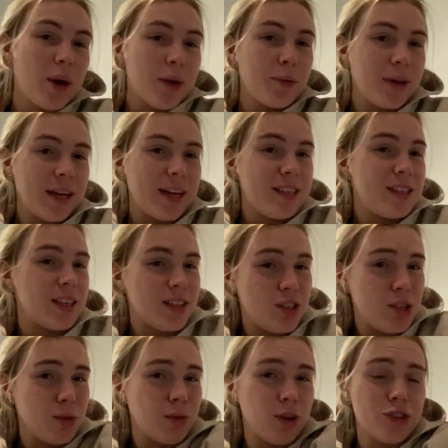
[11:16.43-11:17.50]
I want to get to
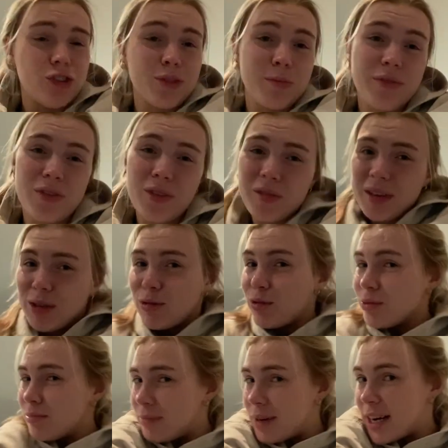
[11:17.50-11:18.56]
200 before we go
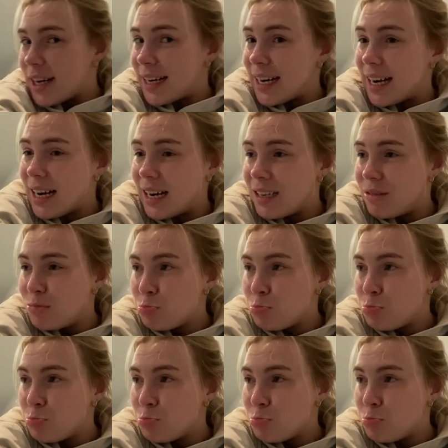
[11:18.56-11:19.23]
to America.